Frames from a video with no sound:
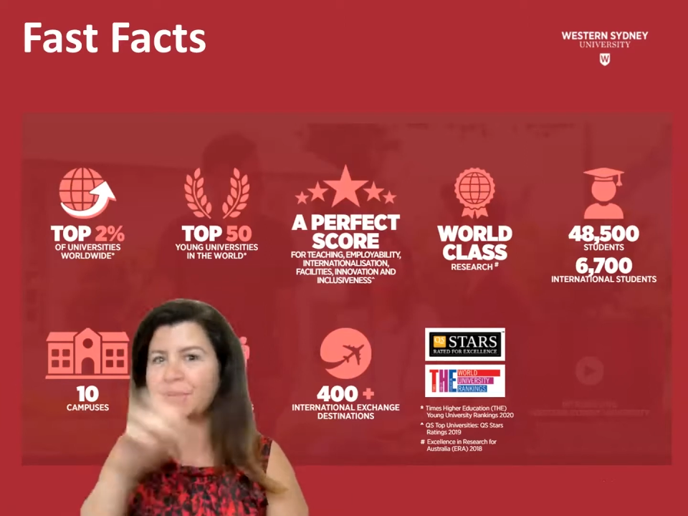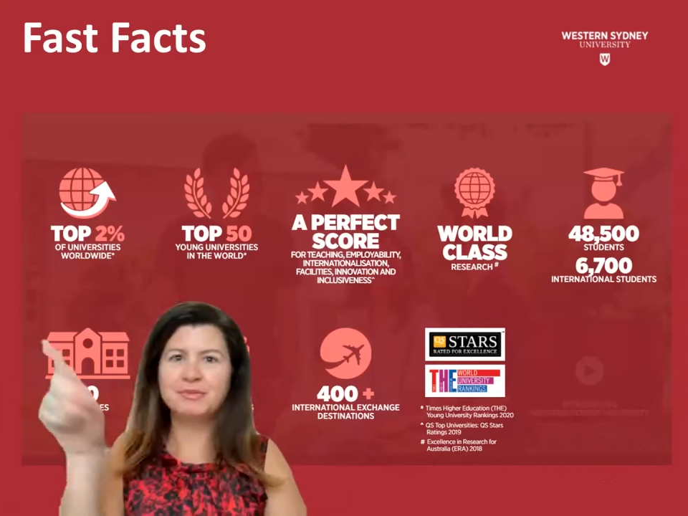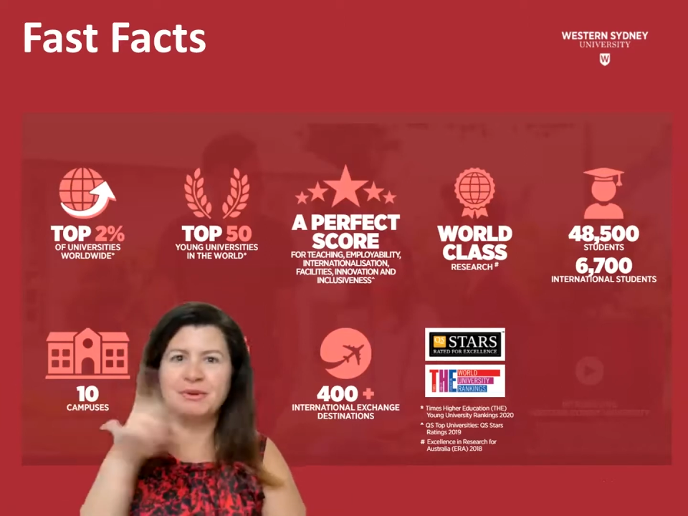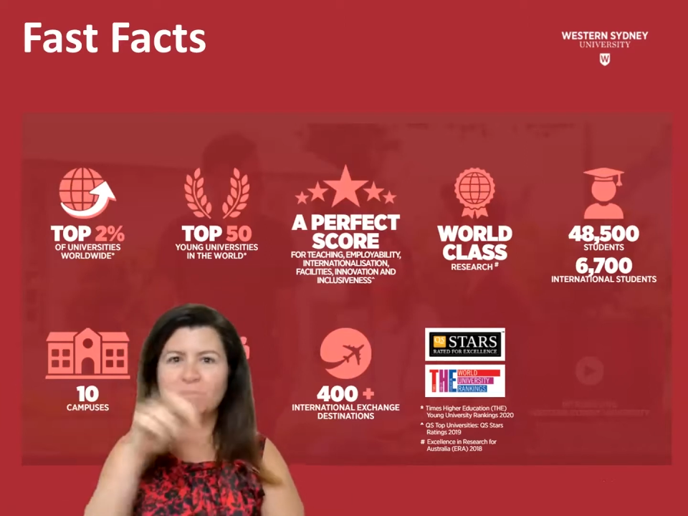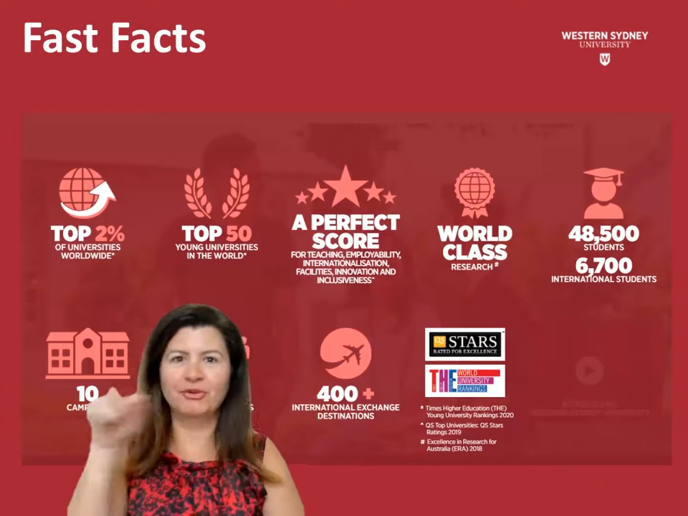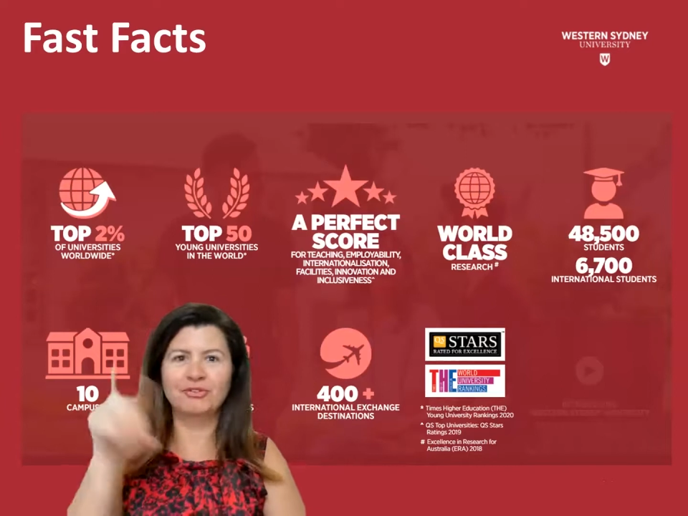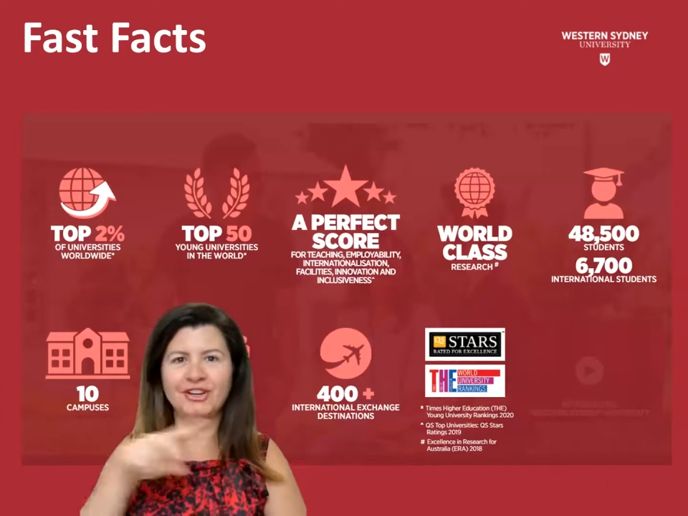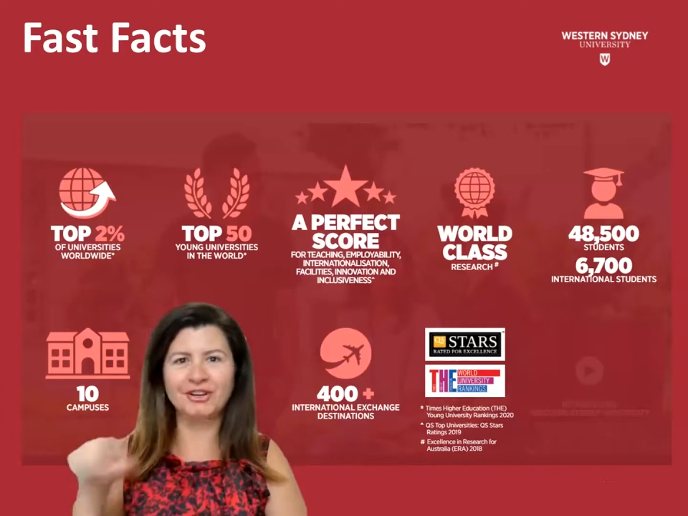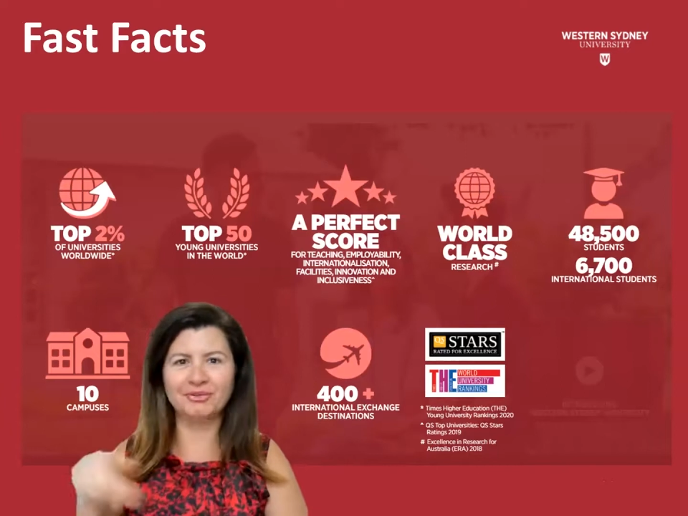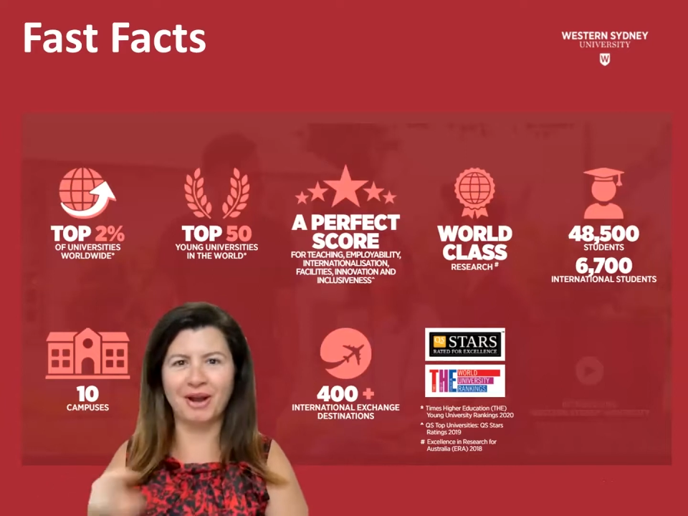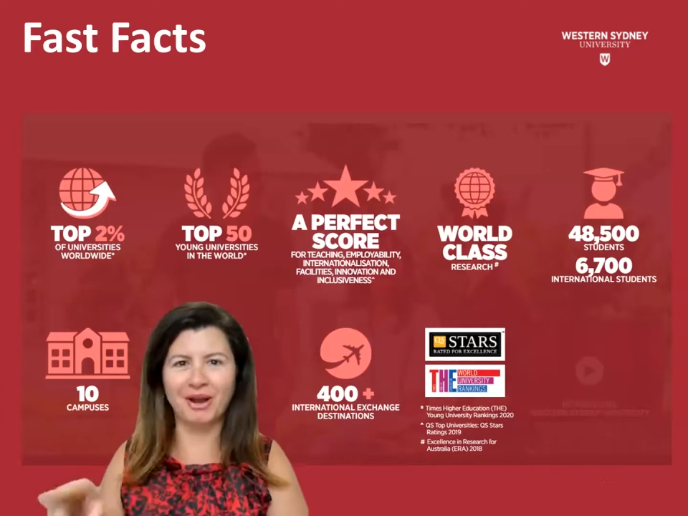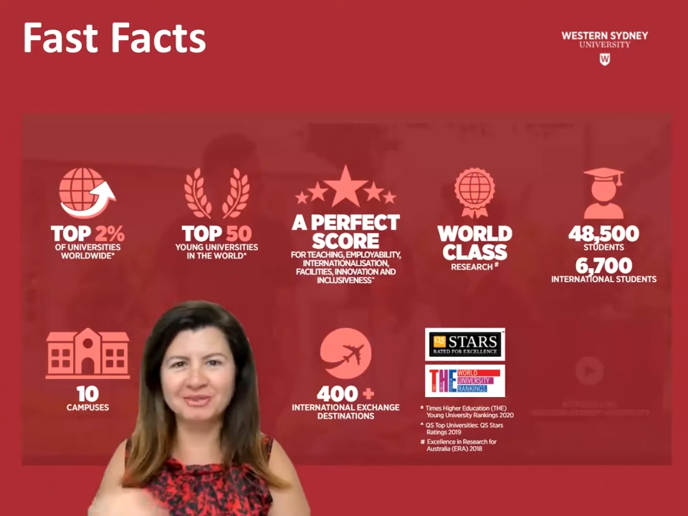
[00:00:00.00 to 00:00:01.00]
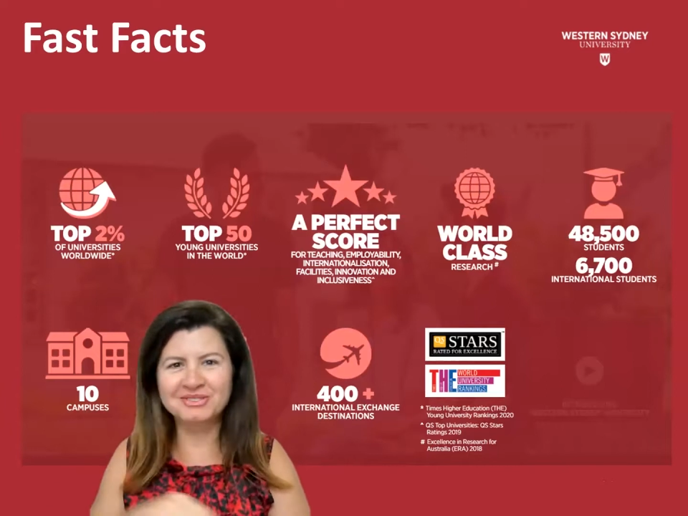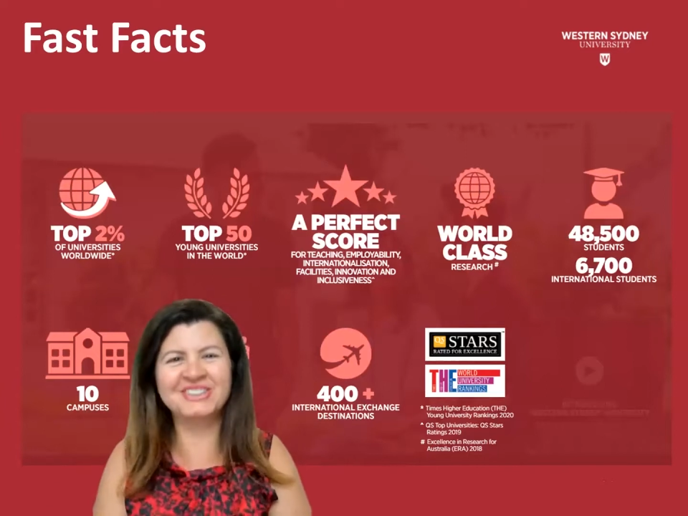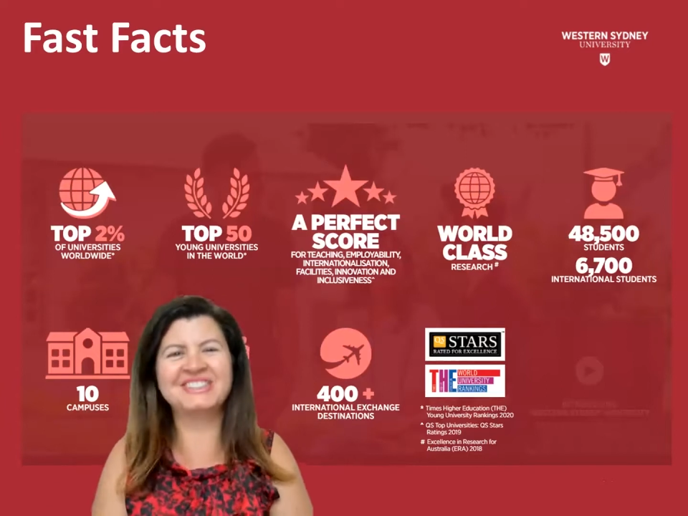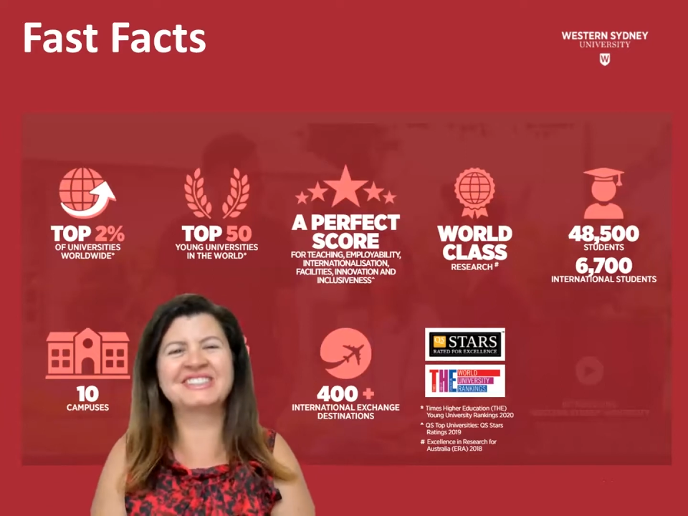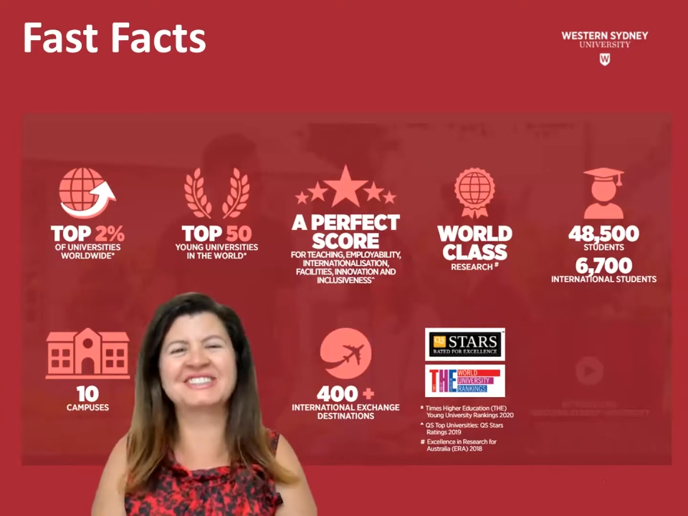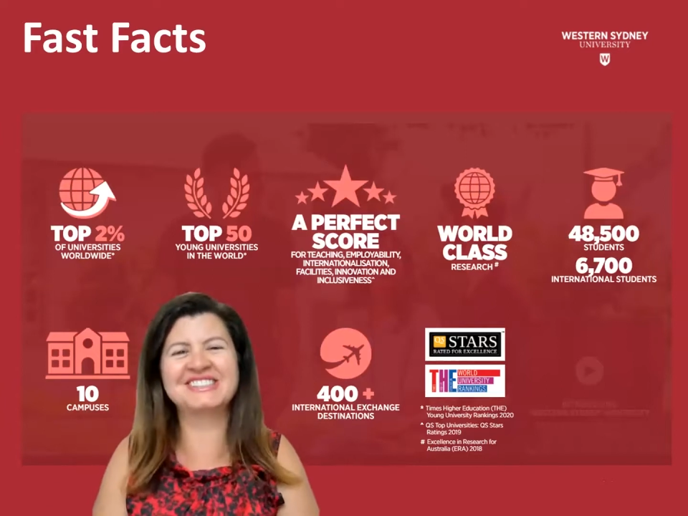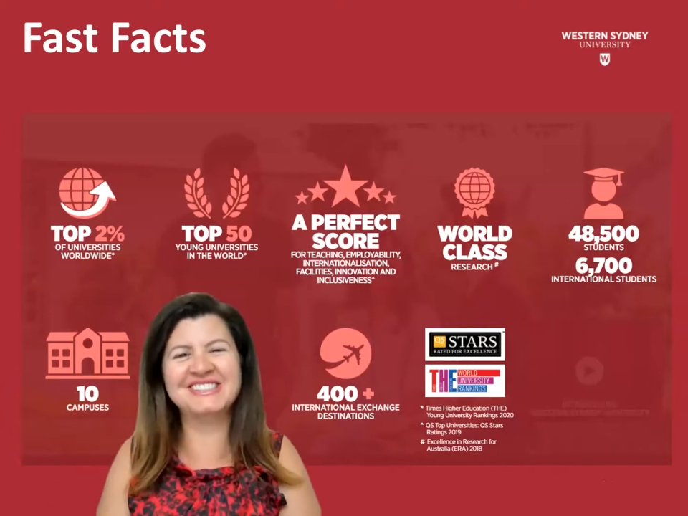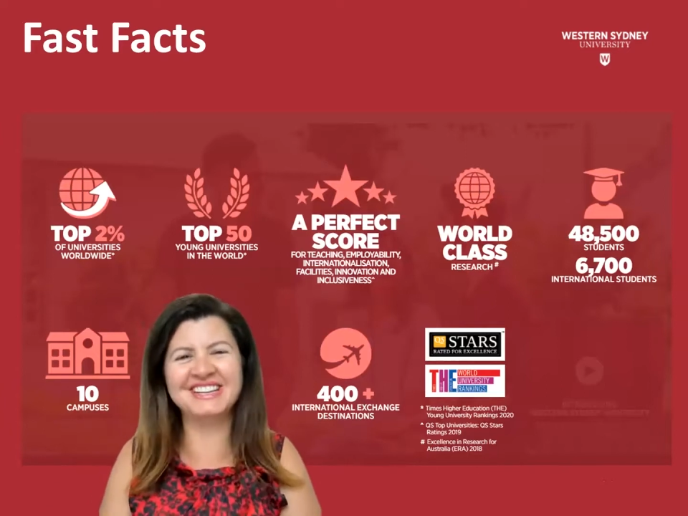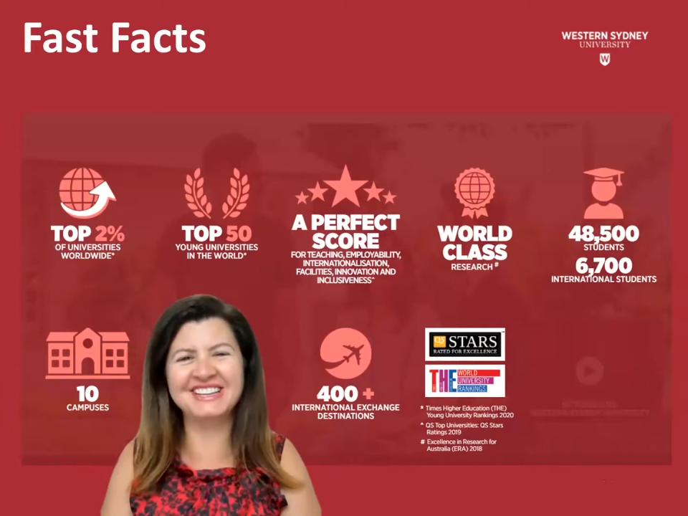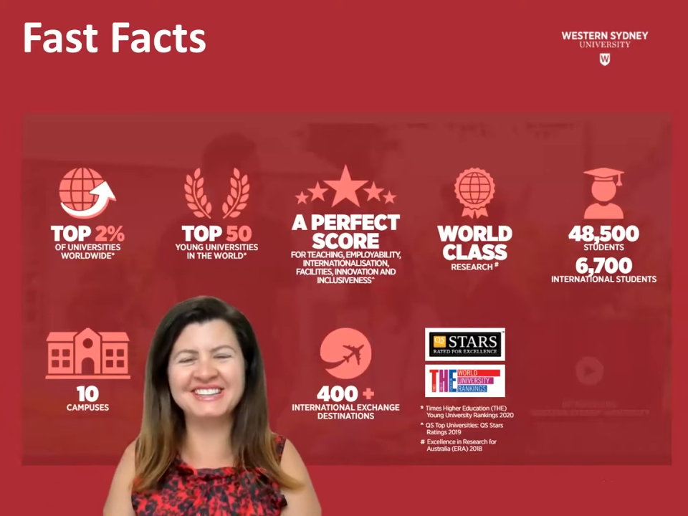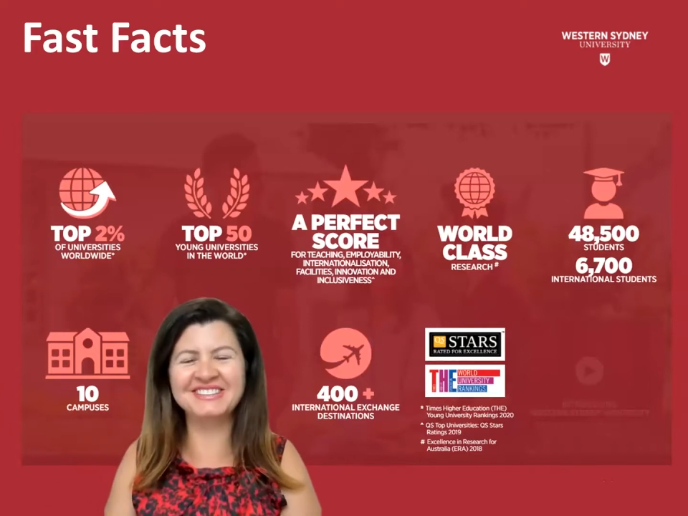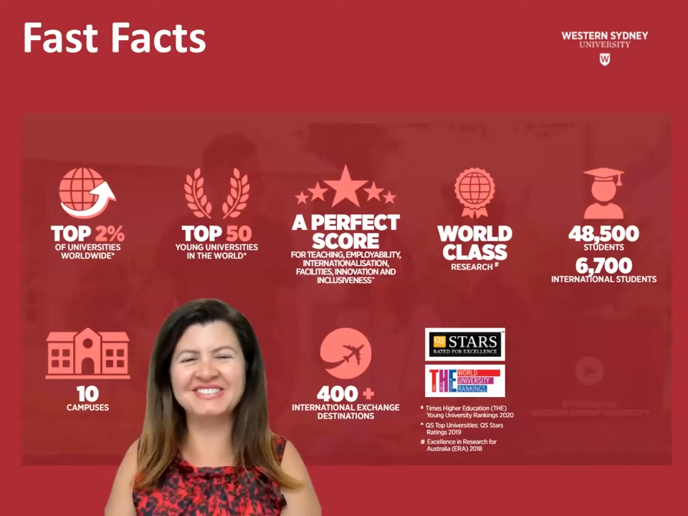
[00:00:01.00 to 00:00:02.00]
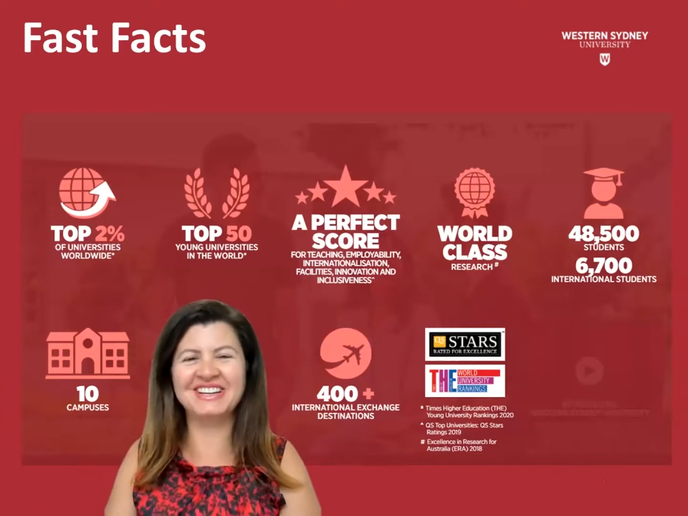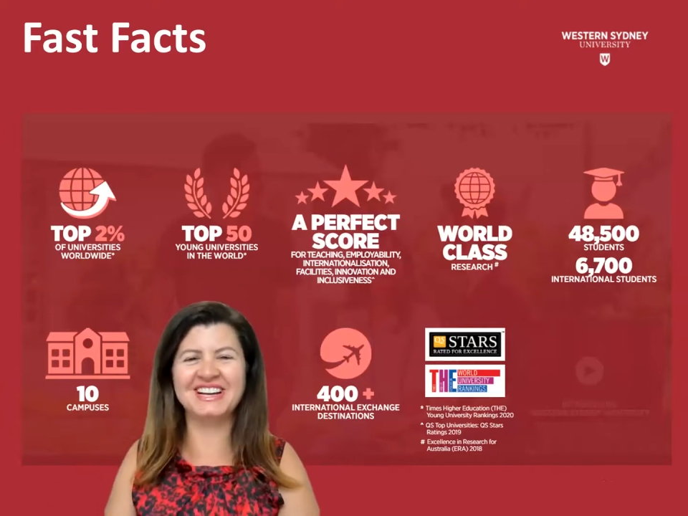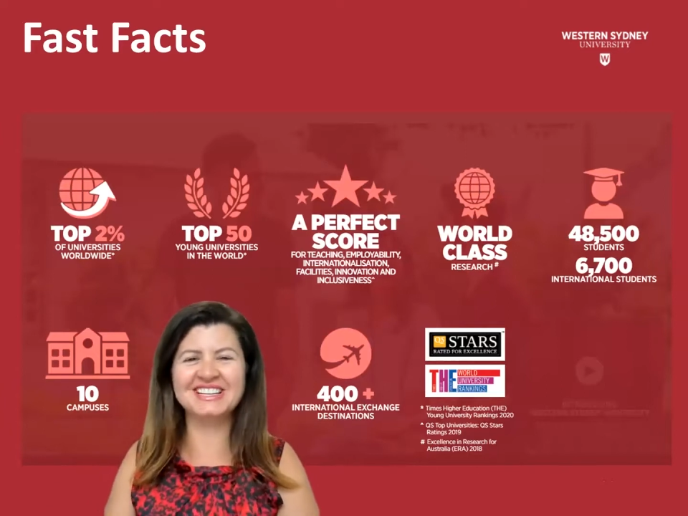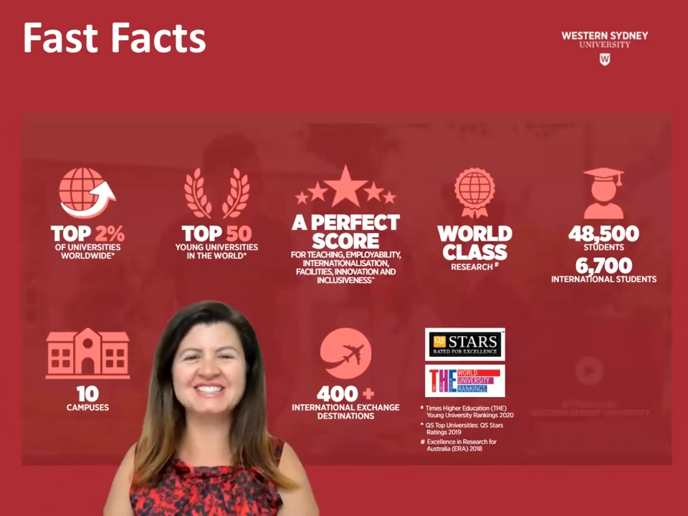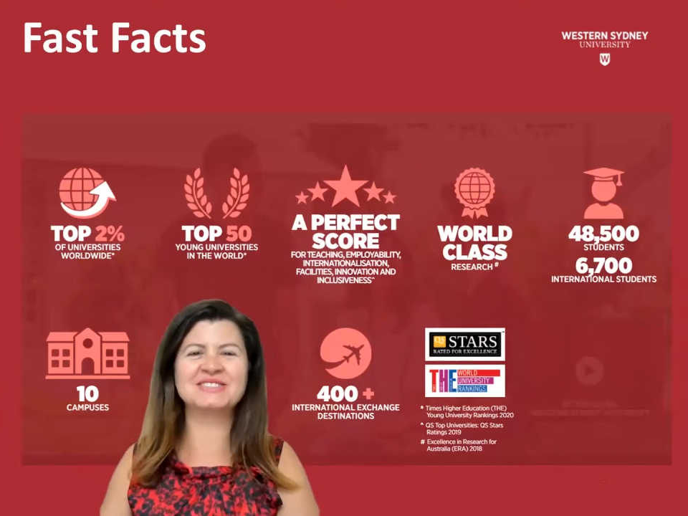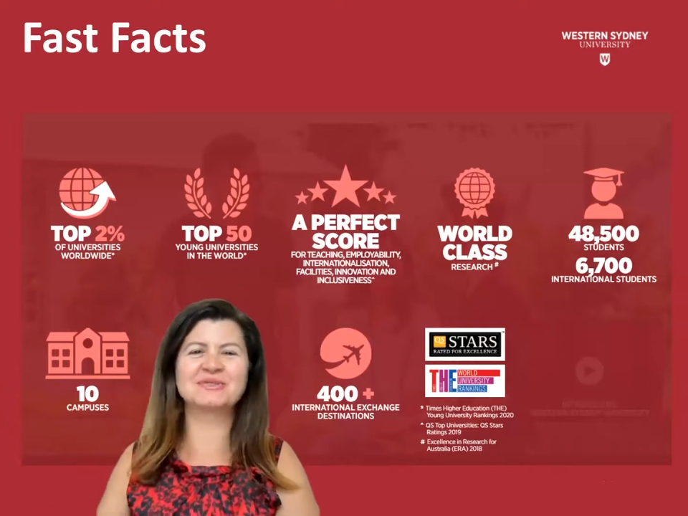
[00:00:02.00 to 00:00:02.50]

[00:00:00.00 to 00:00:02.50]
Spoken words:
be moving around when you're studying with us.